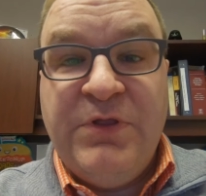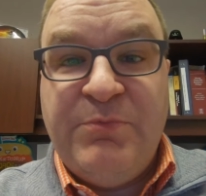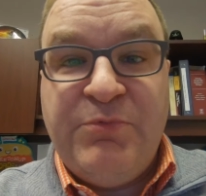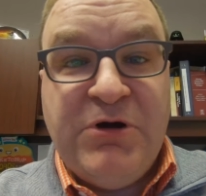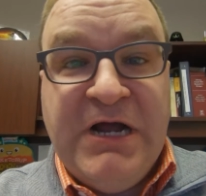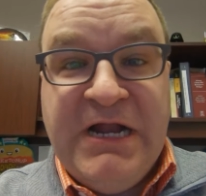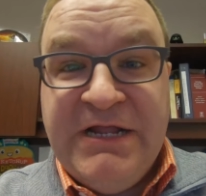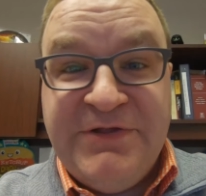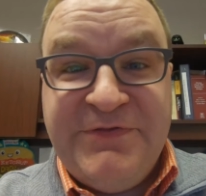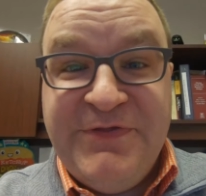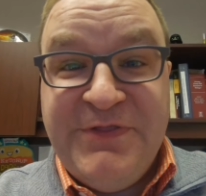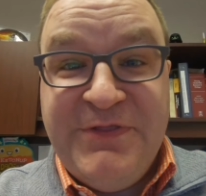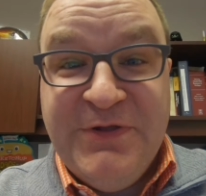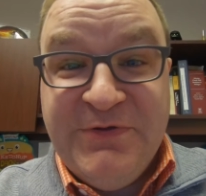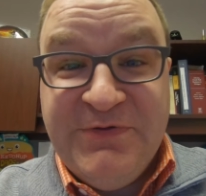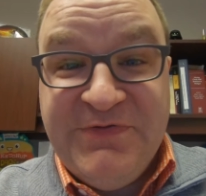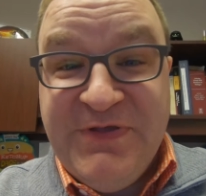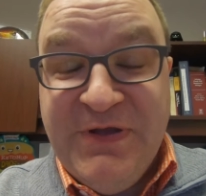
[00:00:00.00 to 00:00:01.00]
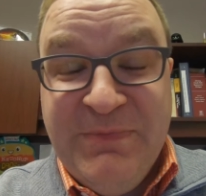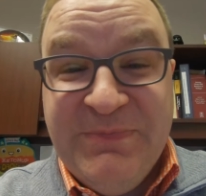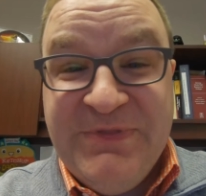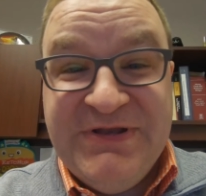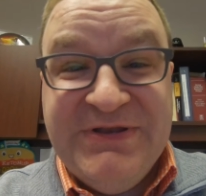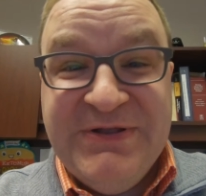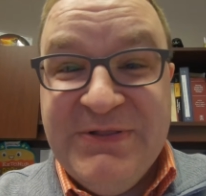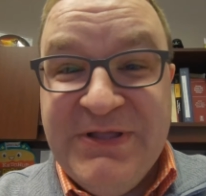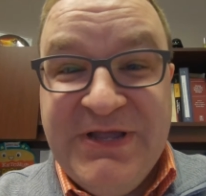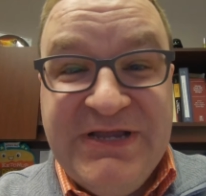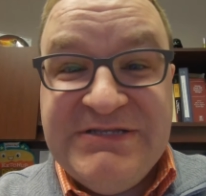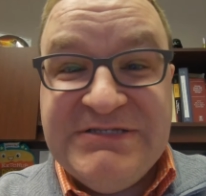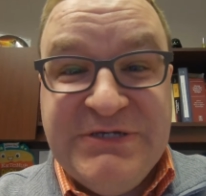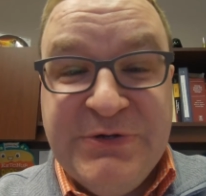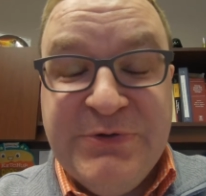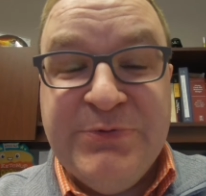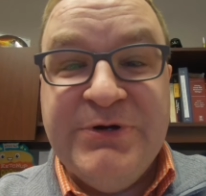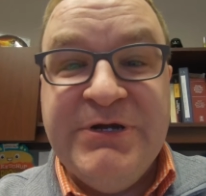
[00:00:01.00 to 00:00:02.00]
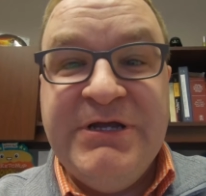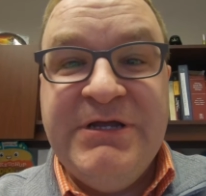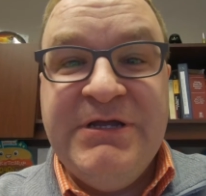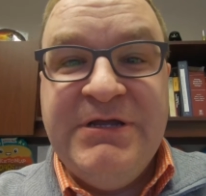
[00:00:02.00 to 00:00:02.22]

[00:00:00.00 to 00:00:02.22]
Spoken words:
the products that there's something to link to,